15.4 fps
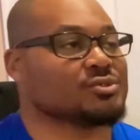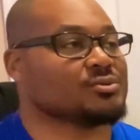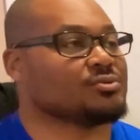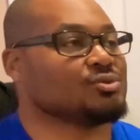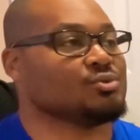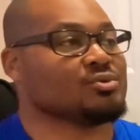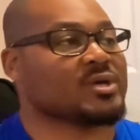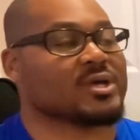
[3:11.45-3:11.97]

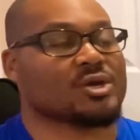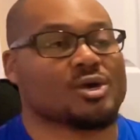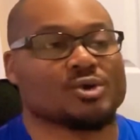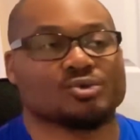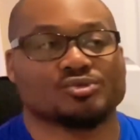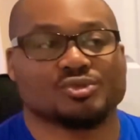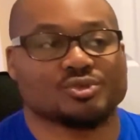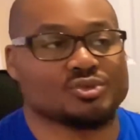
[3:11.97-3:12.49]
You can
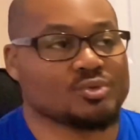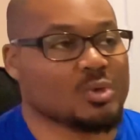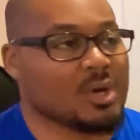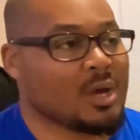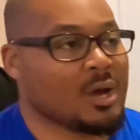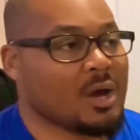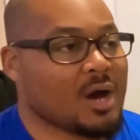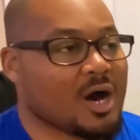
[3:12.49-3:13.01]
go to
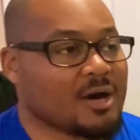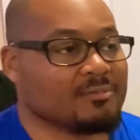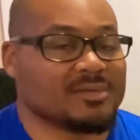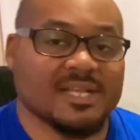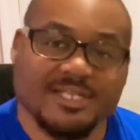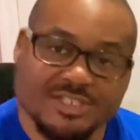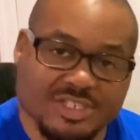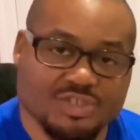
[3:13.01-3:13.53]

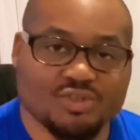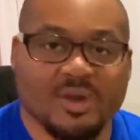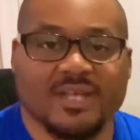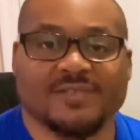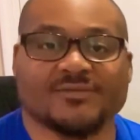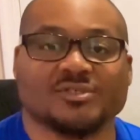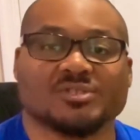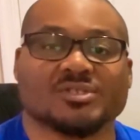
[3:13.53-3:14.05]
Ninja
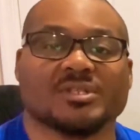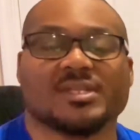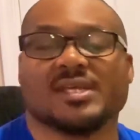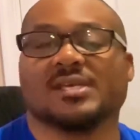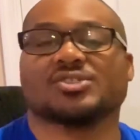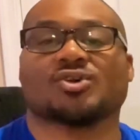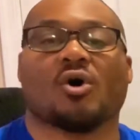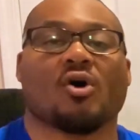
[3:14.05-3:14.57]
Transfers.
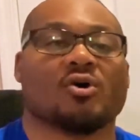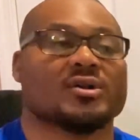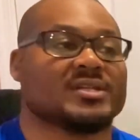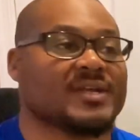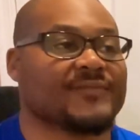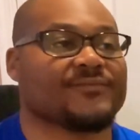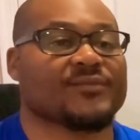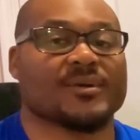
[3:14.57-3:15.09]
These are
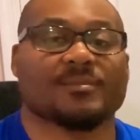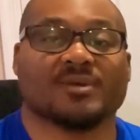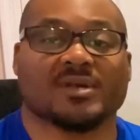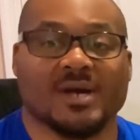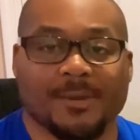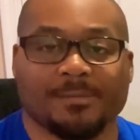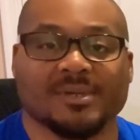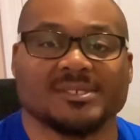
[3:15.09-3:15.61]
different
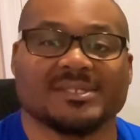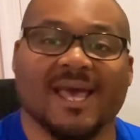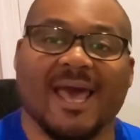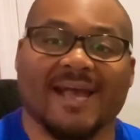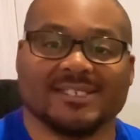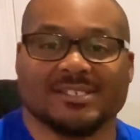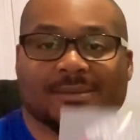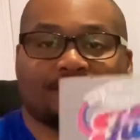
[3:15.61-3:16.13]
companies that
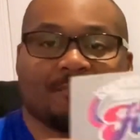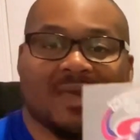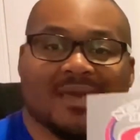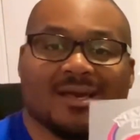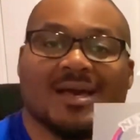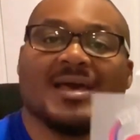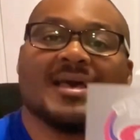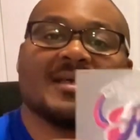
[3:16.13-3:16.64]
actually
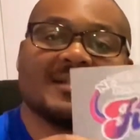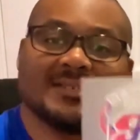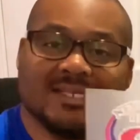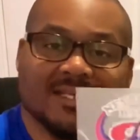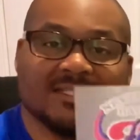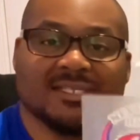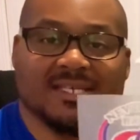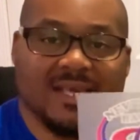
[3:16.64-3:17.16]
make
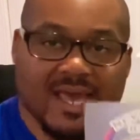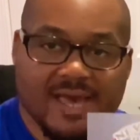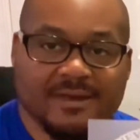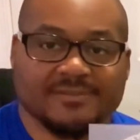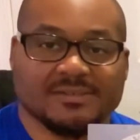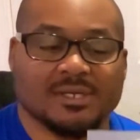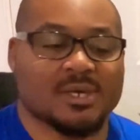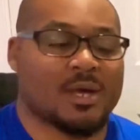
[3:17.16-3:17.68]

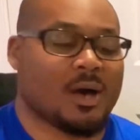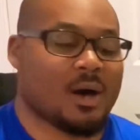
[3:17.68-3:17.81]
DTFs.